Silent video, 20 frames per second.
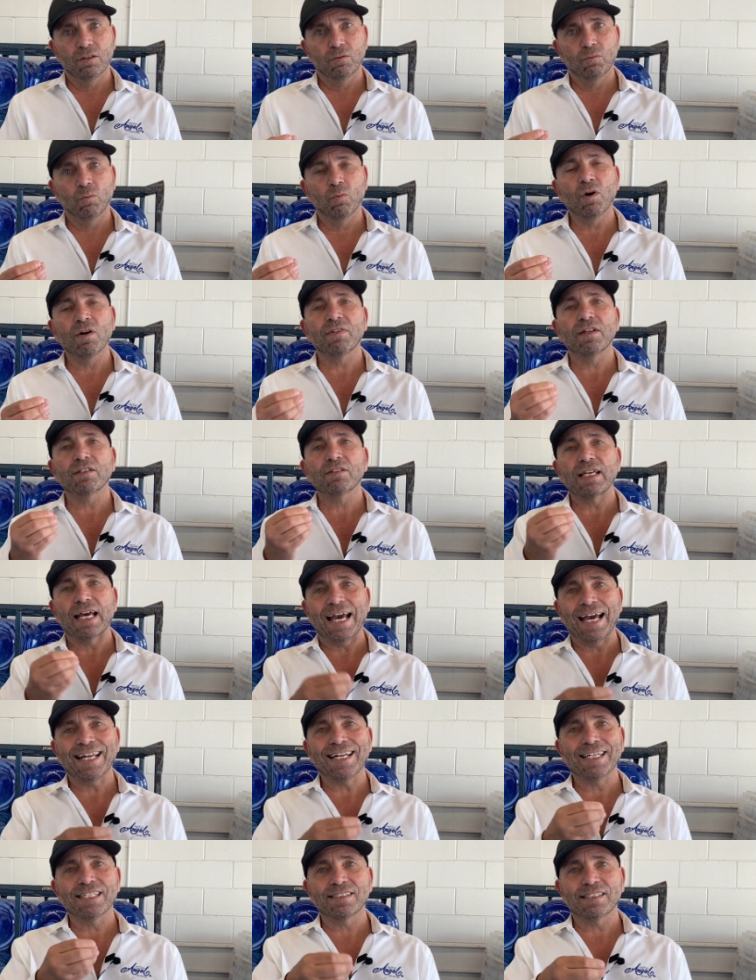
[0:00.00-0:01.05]
one that's
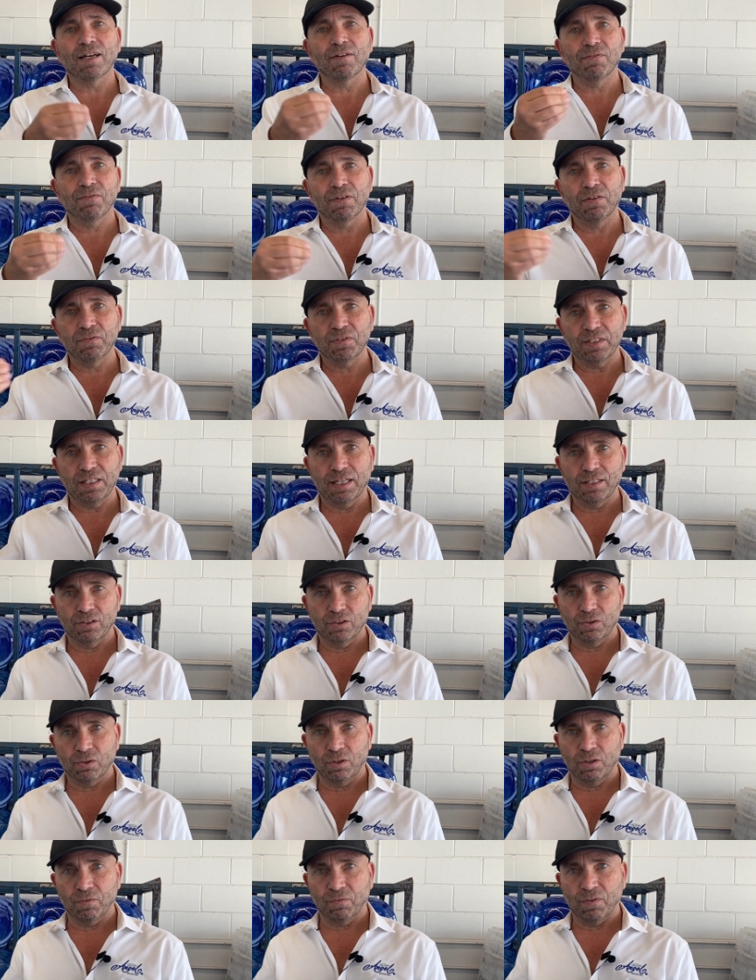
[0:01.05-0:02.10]
N S F fifty-eight
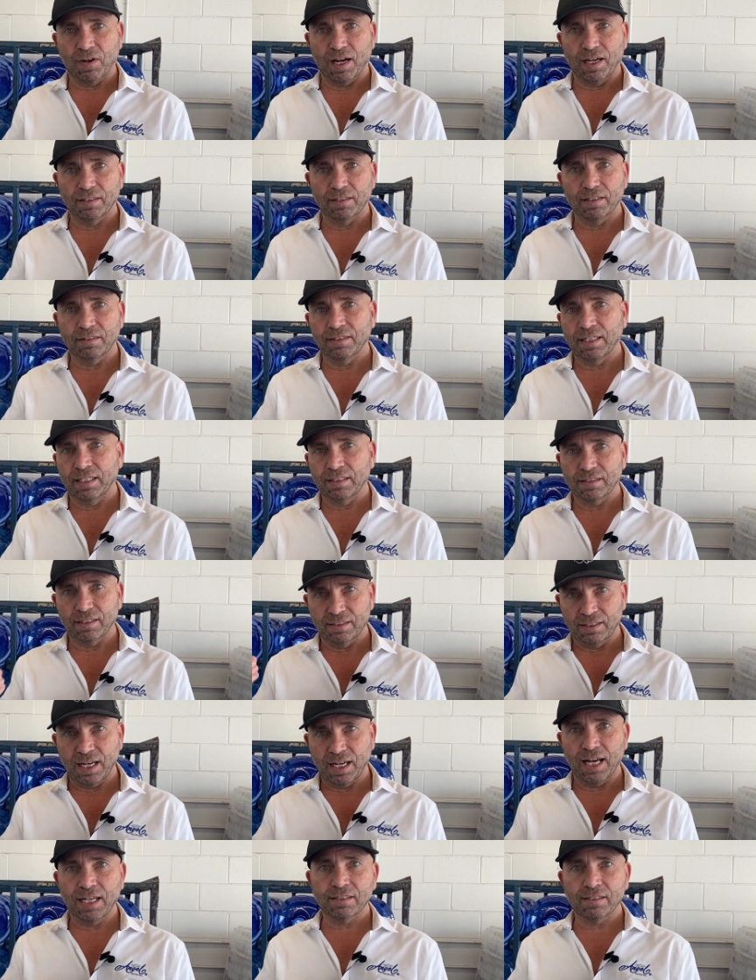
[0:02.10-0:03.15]
certified that takes the
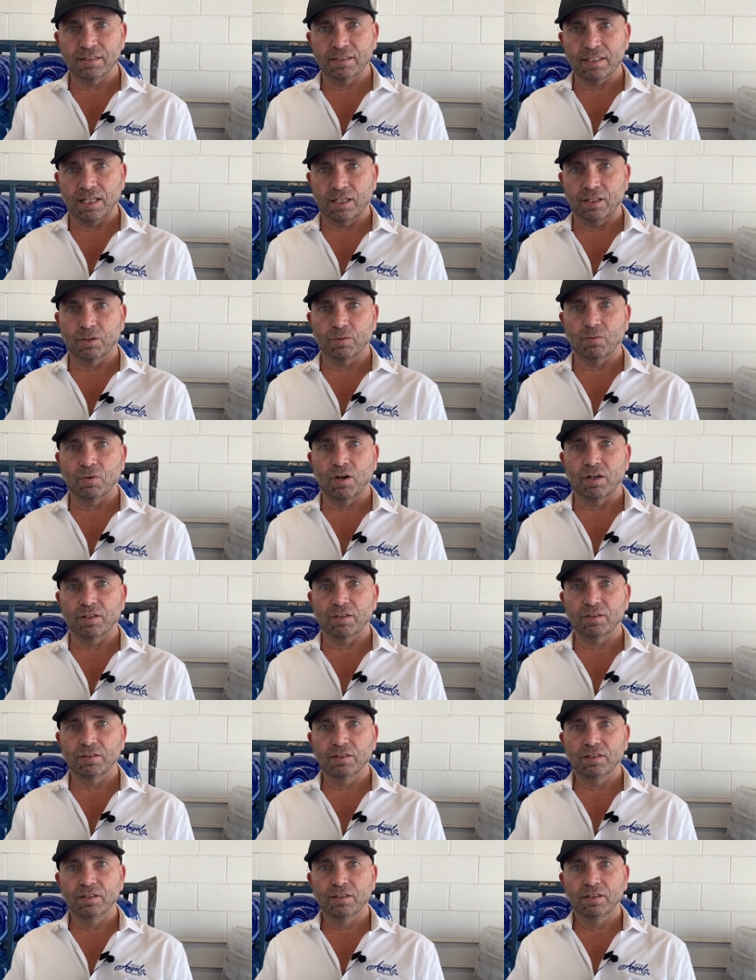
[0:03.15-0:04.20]
toxins out of the water.
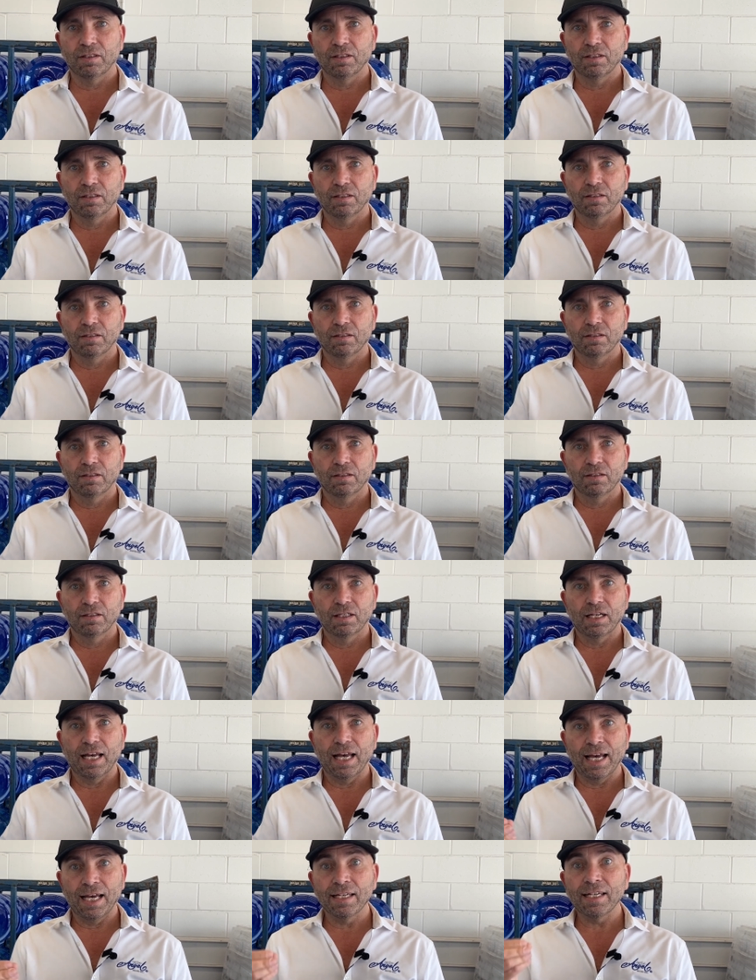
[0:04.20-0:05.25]

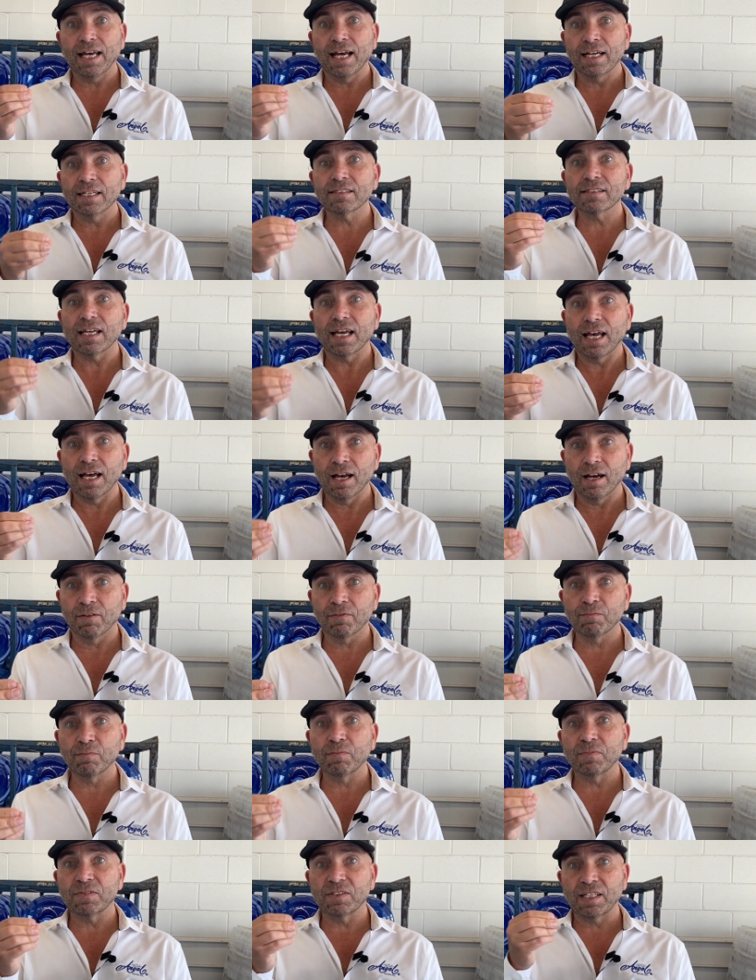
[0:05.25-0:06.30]
N S F,
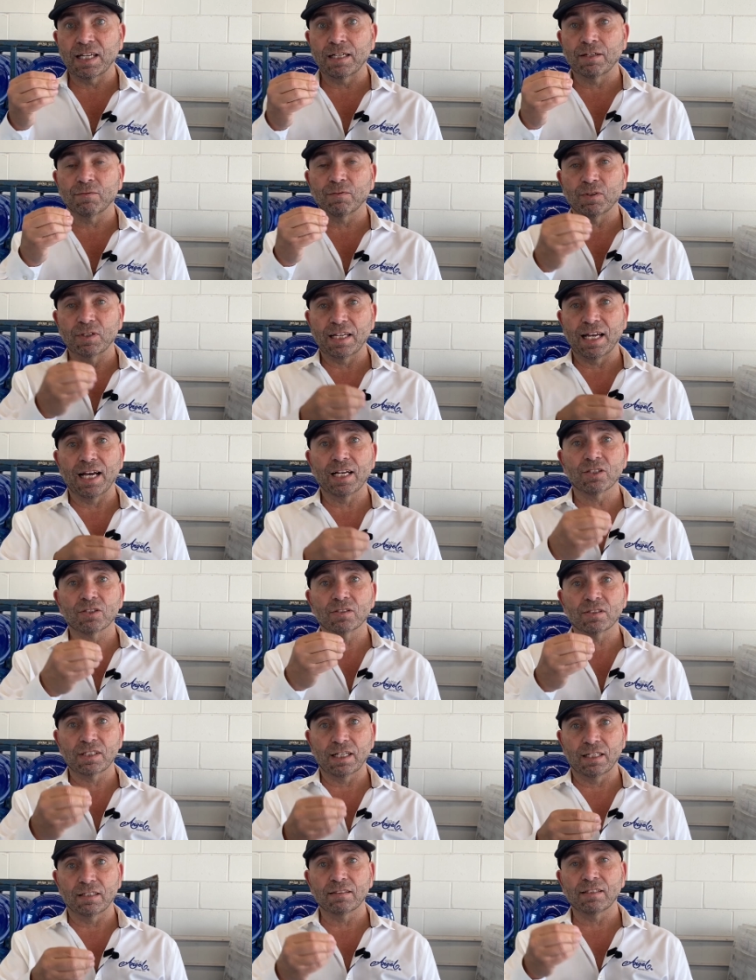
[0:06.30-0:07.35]
standing for National
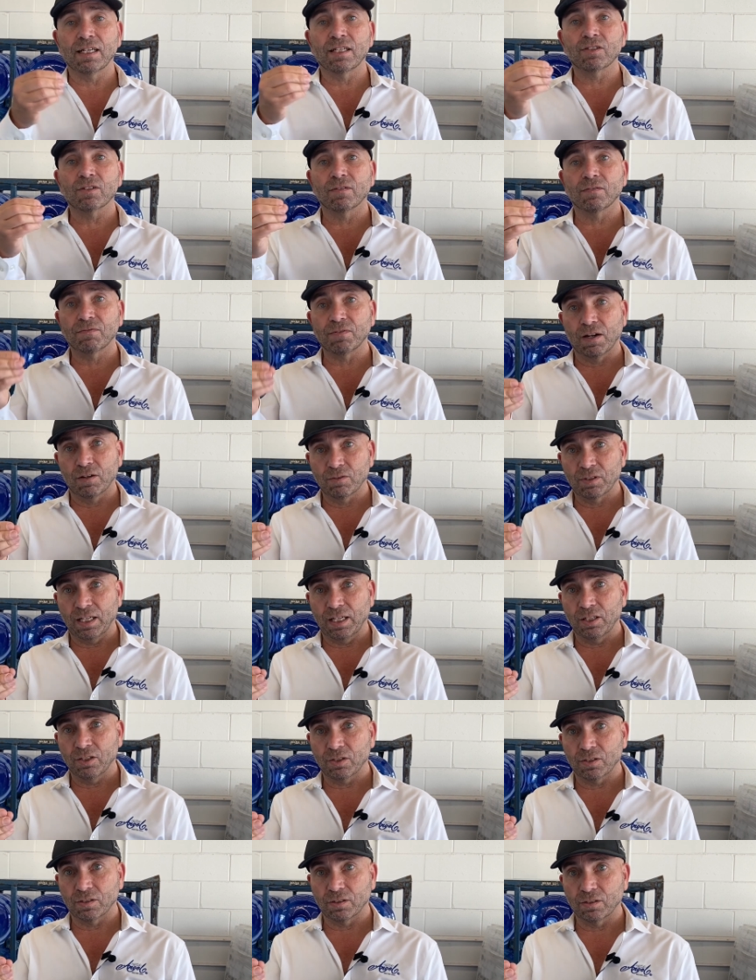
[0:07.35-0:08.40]
Sanitation
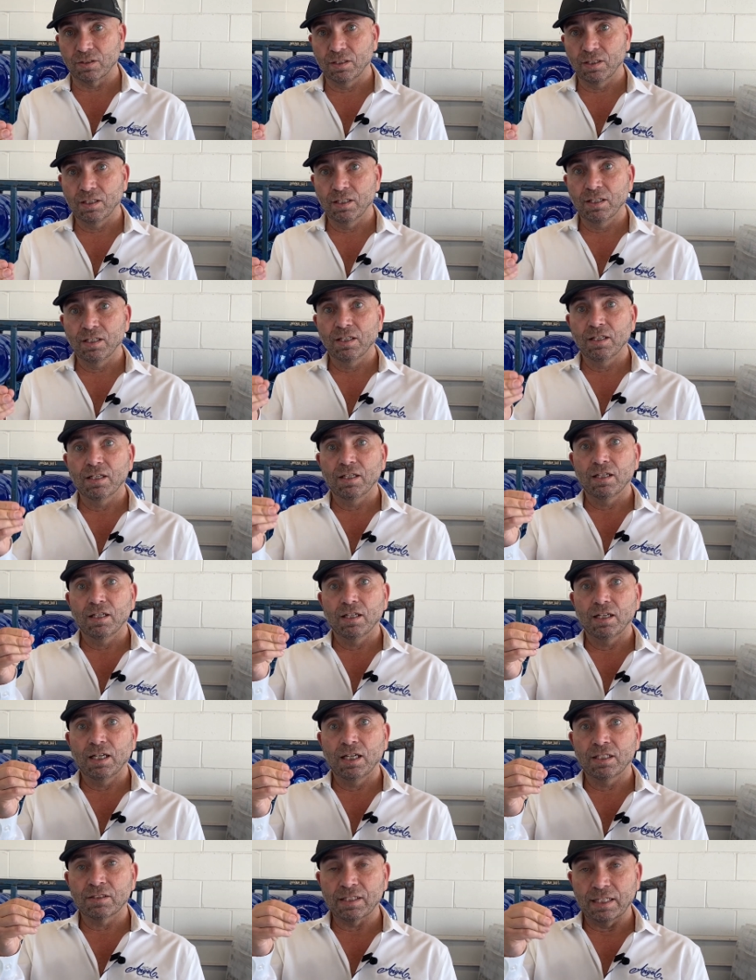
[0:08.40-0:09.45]
Foundation.
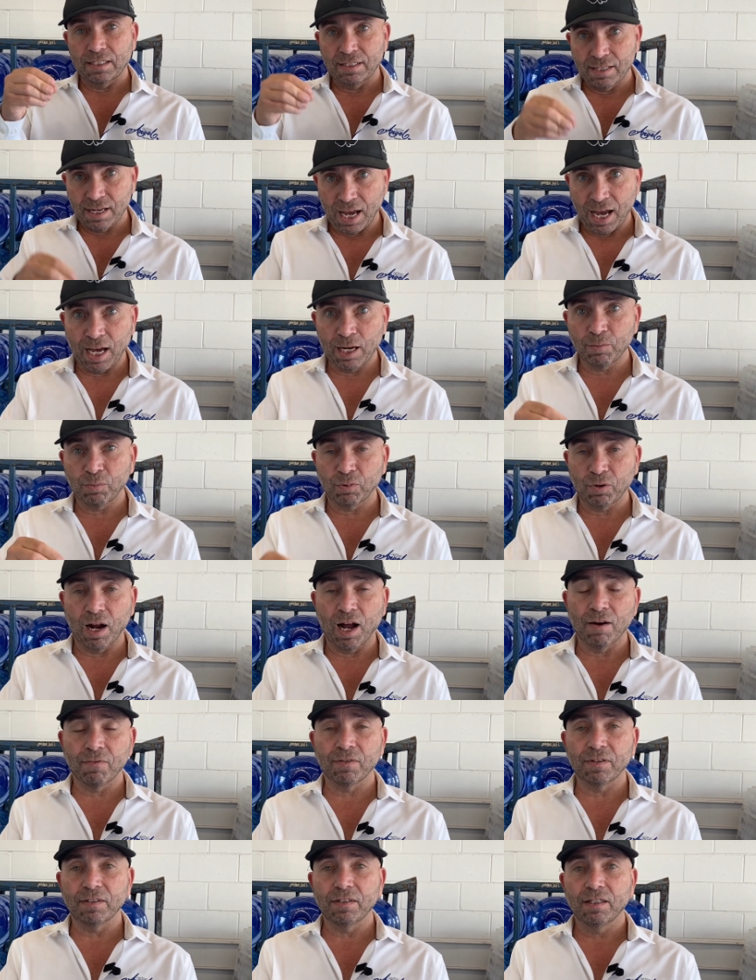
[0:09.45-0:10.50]
It's a
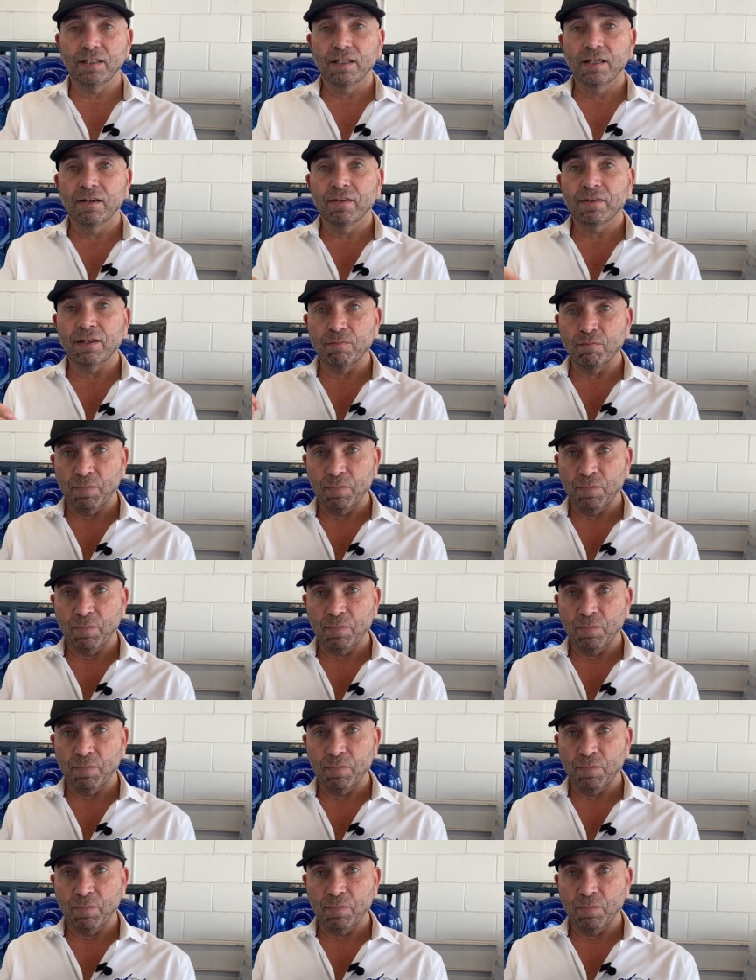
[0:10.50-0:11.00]
nonprofit that